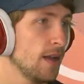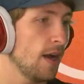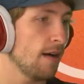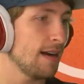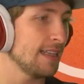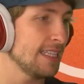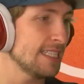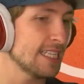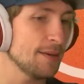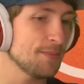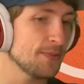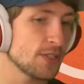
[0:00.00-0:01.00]
All right, let's
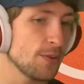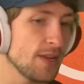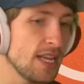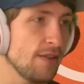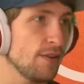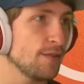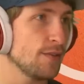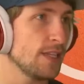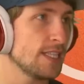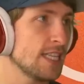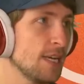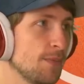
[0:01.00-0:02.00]
skip some even,
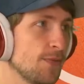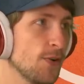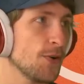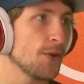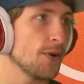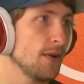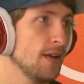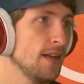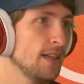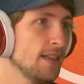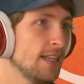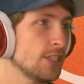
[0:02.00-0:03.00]
let's skip further.
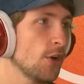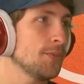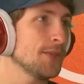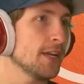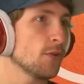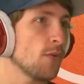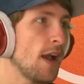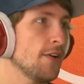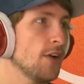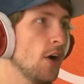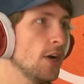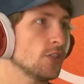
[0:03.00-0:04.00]
Let's go up to like round
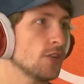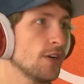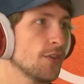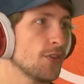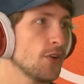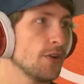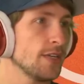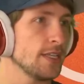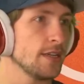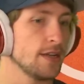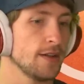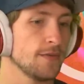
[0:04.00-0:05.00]
one hundred thirty.
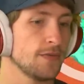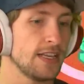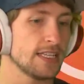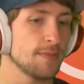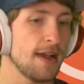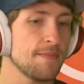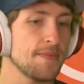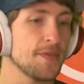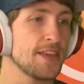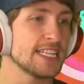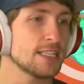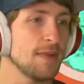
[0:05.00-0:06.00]
This might,
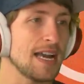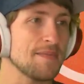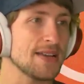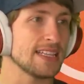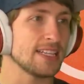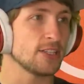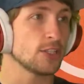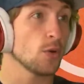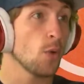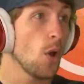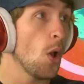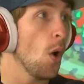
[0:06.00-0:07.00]
this might be a little too...
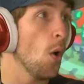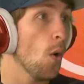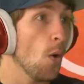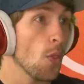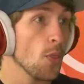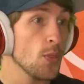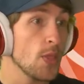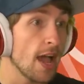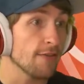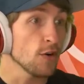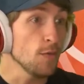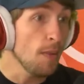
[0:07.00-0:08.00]

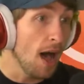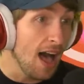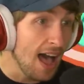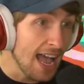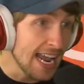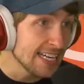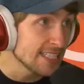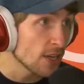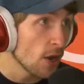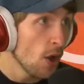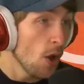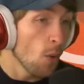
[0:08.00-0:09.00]
Never mind!
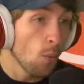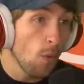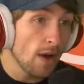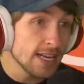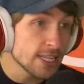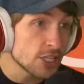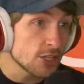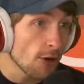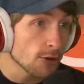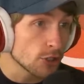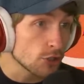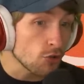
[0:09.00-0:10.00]
What is so
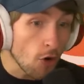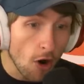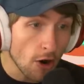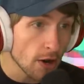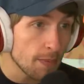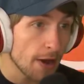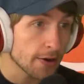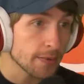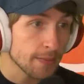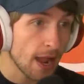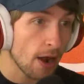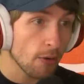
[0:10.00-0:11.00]
strong about him
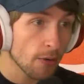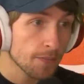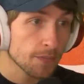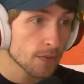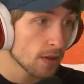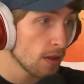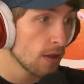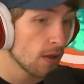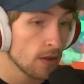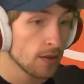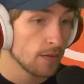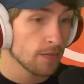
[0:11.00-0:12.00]
now?
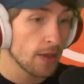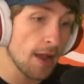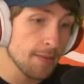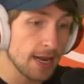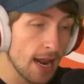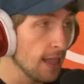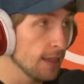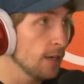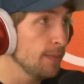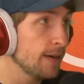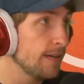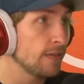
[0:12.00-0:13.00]
I mean, a little
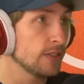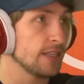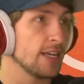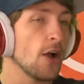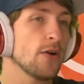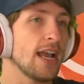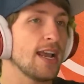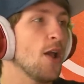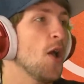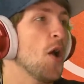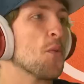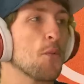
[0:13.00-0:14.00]
bit of everything. Okay,
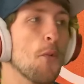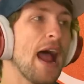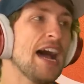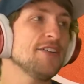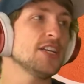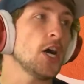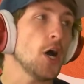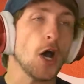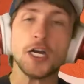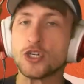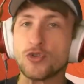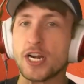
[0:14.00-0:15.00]
round one
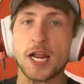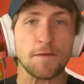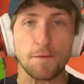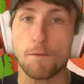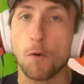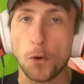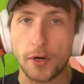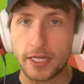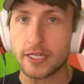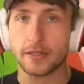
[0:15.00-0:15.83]
hundred forty.